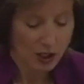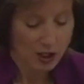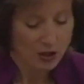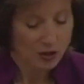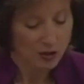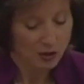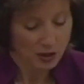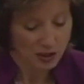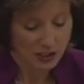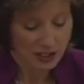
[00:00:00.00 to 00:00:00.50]

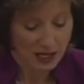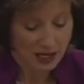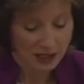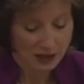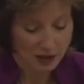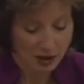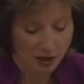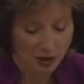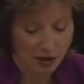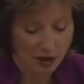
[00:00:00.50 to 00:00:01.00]
to the date
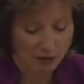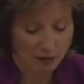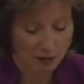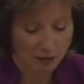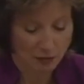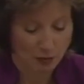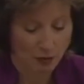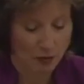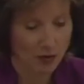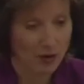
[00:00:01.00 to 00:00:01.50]
the audit
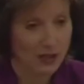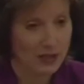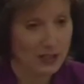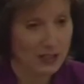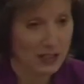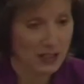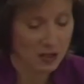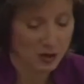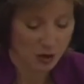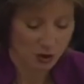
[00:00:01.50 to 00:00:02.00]
report
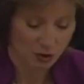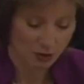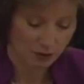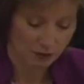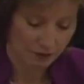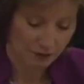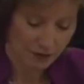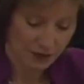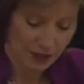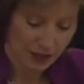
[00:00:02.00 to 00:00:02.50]
is issued.
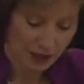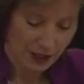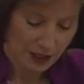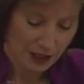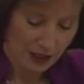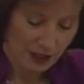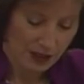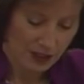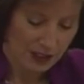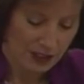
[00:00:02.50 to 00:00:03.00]

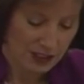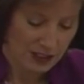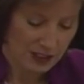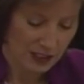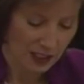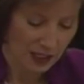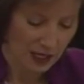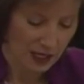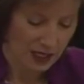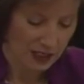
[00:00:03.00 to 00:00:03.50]
These
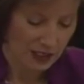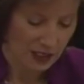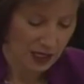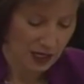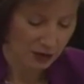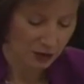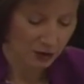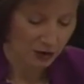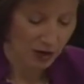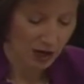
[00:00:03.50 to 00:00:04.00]
delays
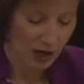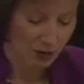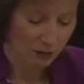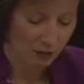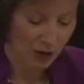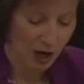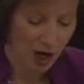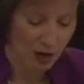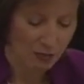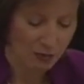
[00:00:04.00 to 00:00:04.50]
can create
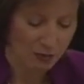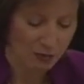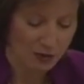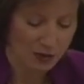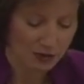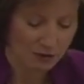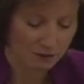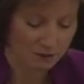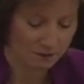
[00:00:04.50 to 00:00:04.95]
problems